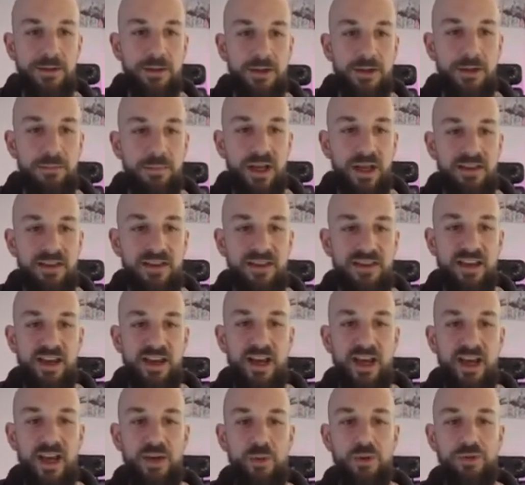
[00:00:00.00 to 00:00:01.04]
But
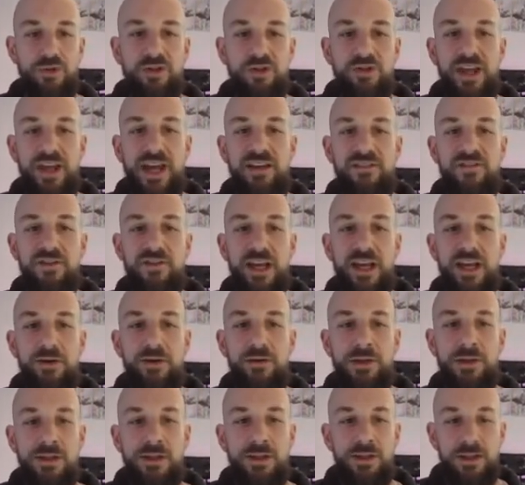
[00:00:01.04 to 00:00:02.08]
I won't do that for now.
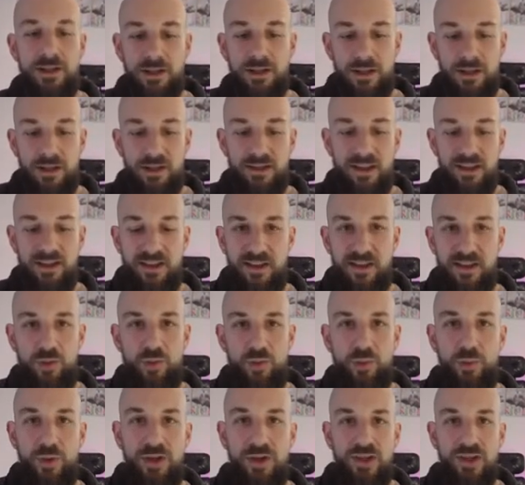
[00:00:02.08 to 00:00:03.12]
This is
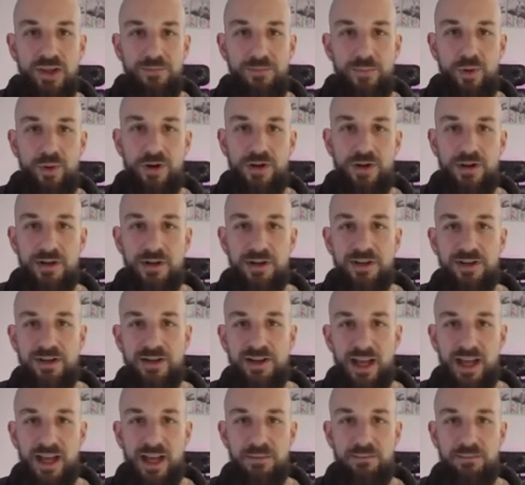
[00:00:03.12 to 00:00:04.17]
really important.
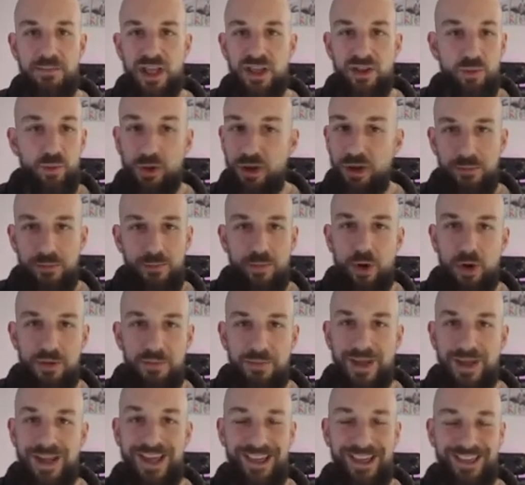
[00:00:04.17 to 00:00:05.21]
It's really important
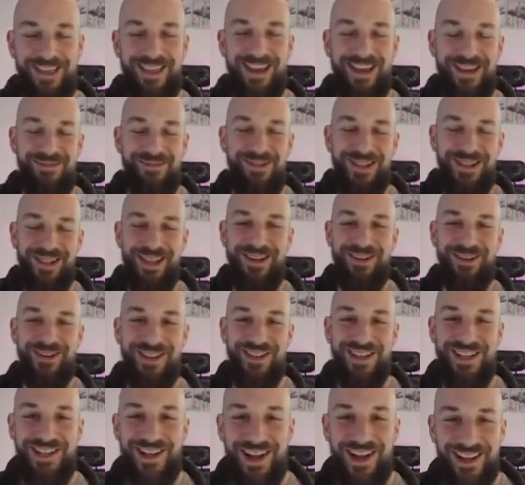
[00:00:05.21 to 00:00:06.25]
because I'm
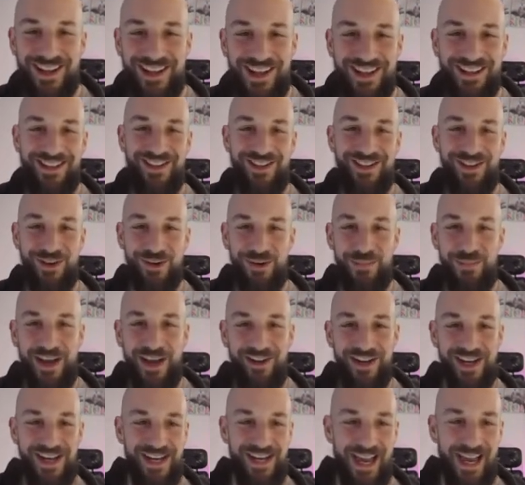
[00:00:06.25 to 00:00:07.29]
literally talking to you
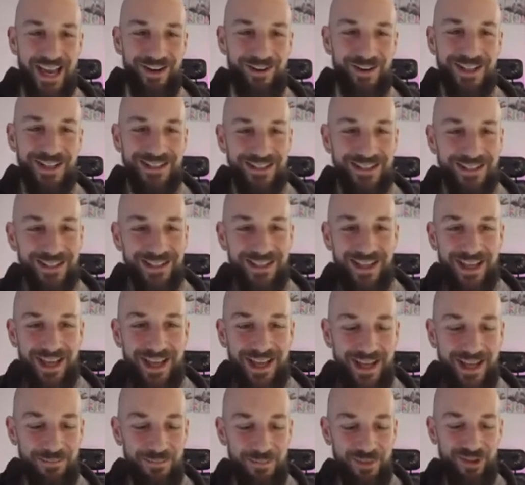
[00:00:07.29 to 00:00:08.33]
about it now.
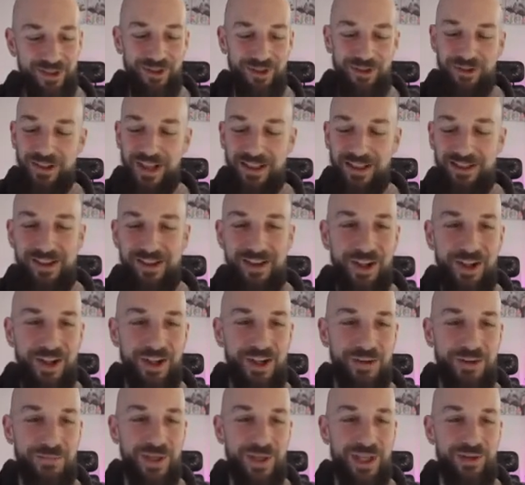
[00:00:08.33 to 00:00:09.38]
So let's call
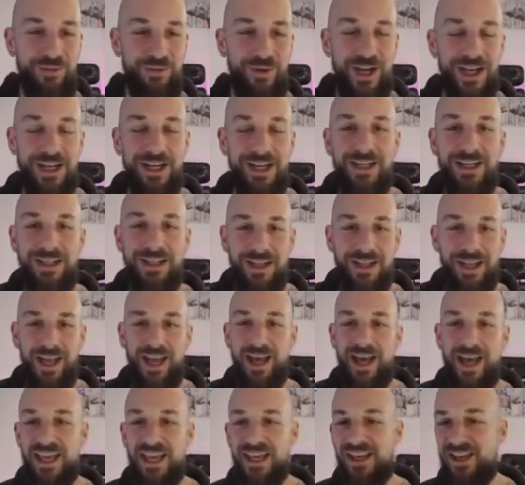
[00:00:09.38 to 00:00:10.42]
it a P1.
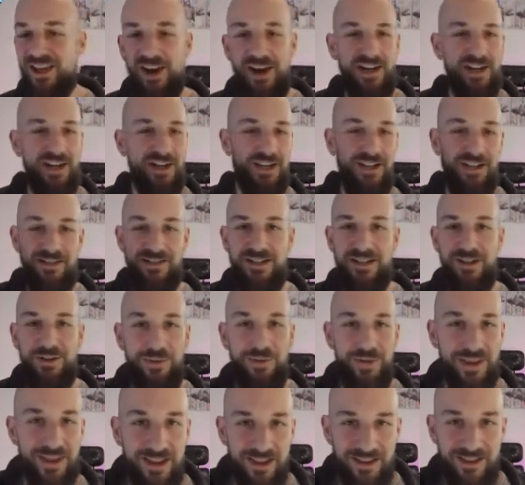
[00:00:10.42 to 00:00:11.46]
I gotta deal
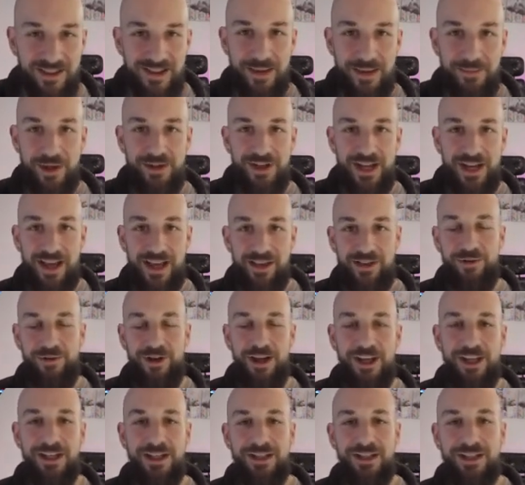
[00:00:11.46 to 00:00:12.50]
with this demo task,
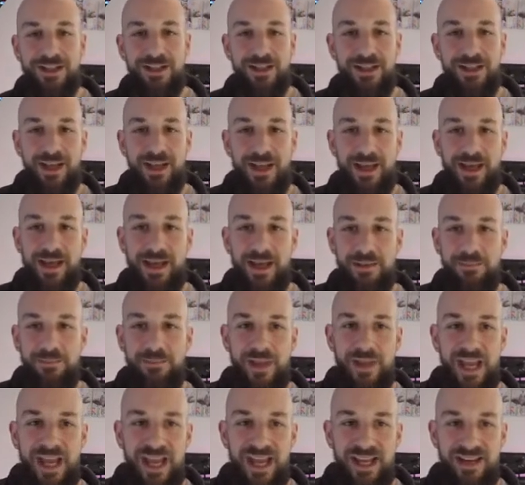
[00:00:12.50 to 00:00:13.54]
right?
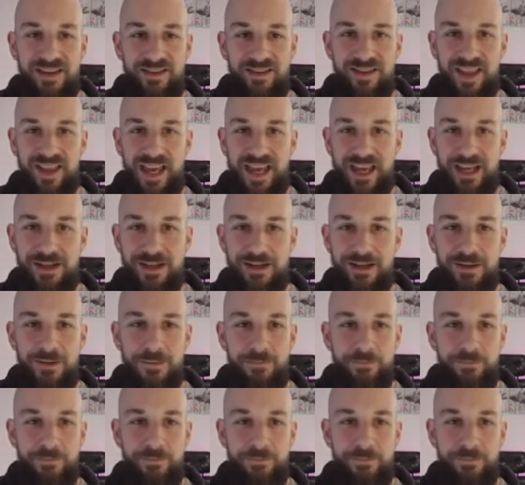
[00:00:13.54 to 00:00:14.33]
And then